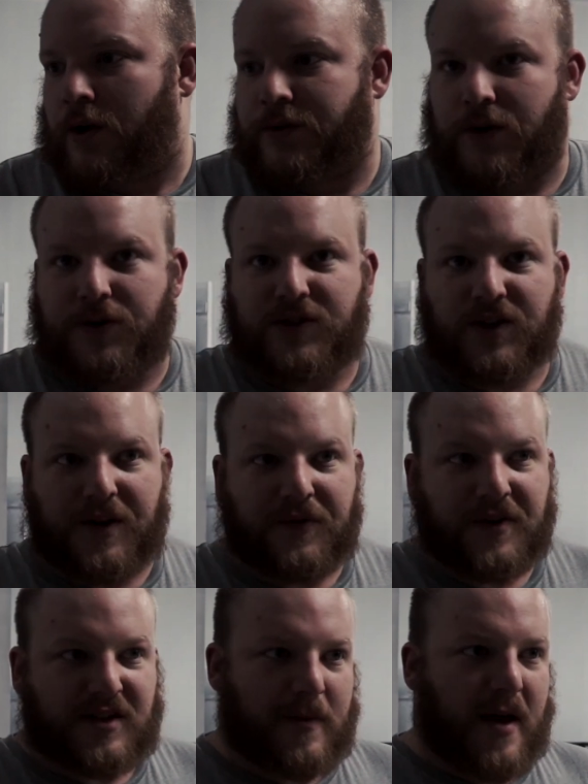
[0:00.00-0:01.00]
So just looking
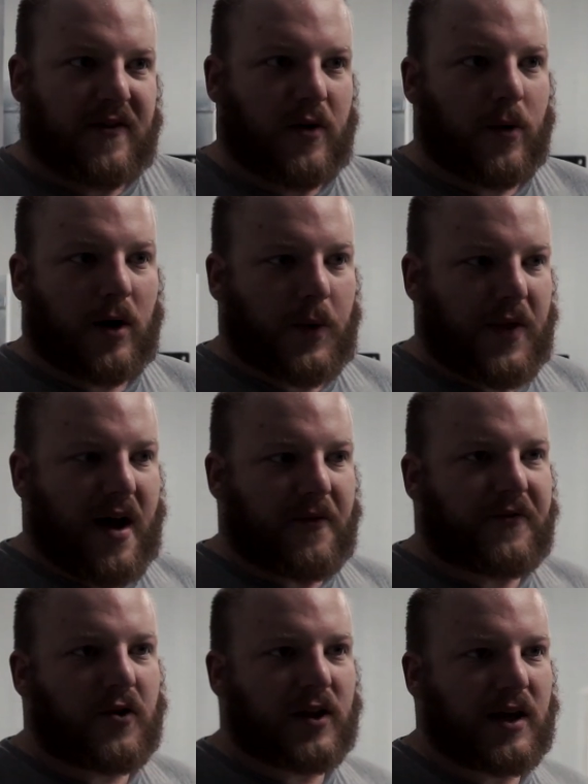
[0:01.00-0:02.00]
for some heavy work
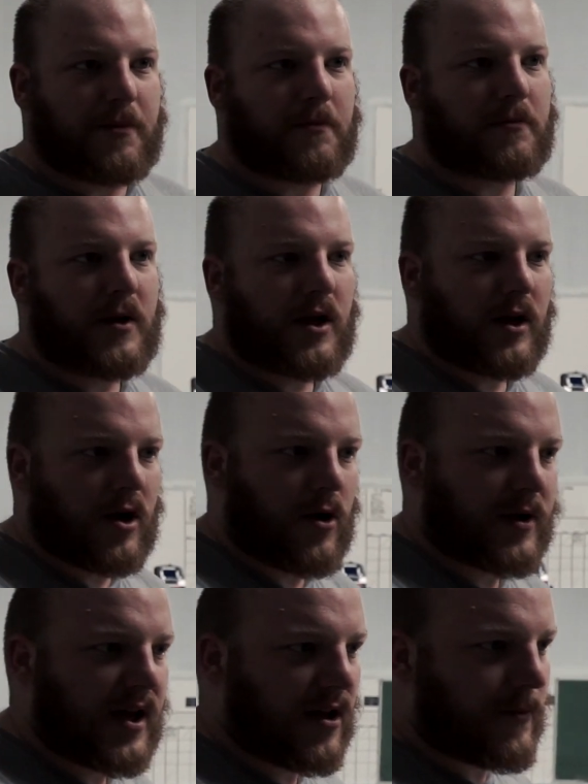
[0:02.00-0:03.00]
without fully
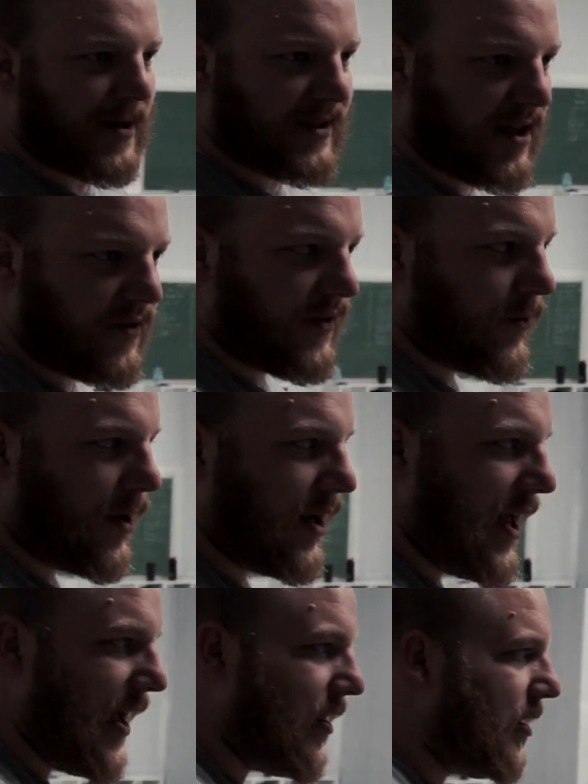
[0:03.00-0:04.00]
killing myself in one
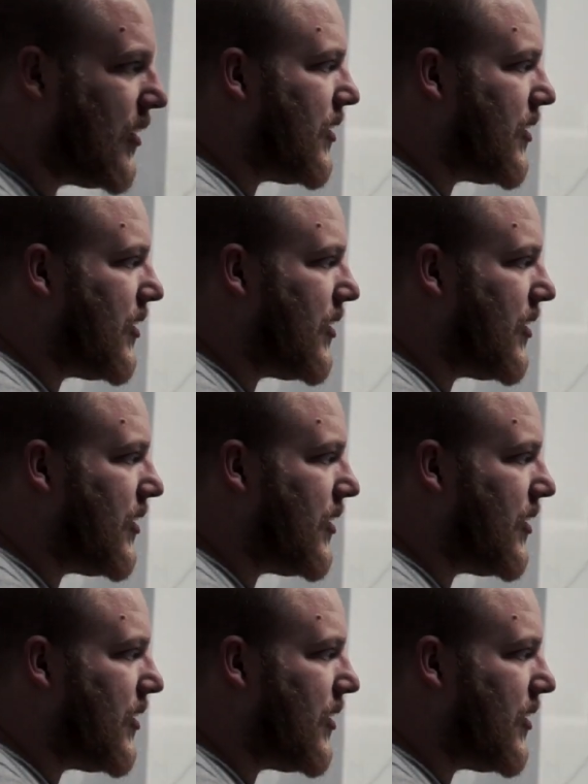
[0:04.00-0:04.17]
day.